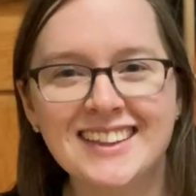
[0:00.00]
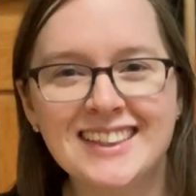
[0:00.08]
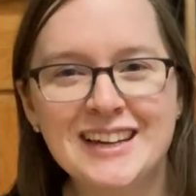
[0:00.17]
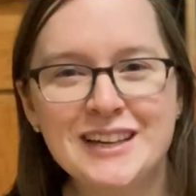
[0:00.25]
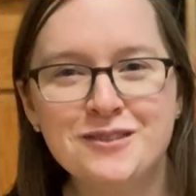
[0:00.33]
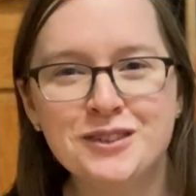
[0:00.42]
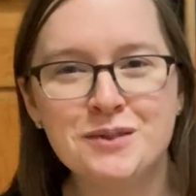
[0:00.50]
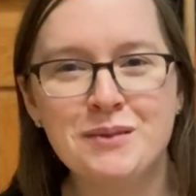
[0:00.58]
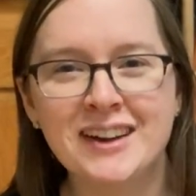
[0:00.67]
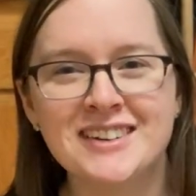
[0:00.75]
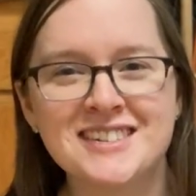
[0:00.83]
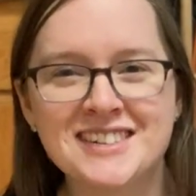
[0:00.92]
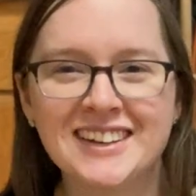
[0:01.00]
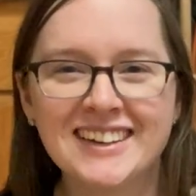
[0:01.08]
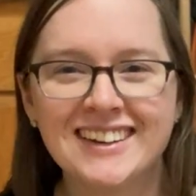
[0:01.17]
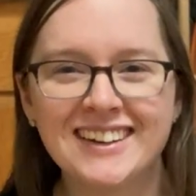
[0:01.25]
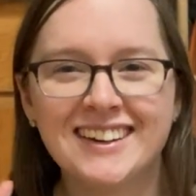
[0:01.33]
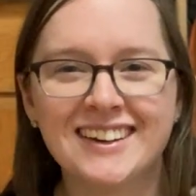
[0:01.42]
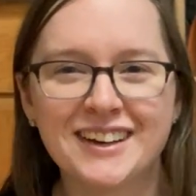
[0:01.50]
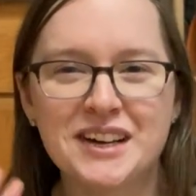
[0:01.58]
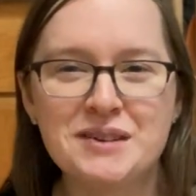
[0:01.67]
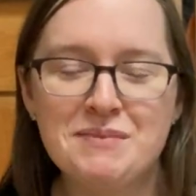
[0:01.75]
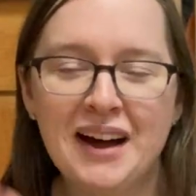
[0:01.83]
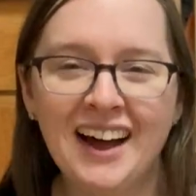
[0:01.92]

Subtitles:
Thank you so much. Goodbye.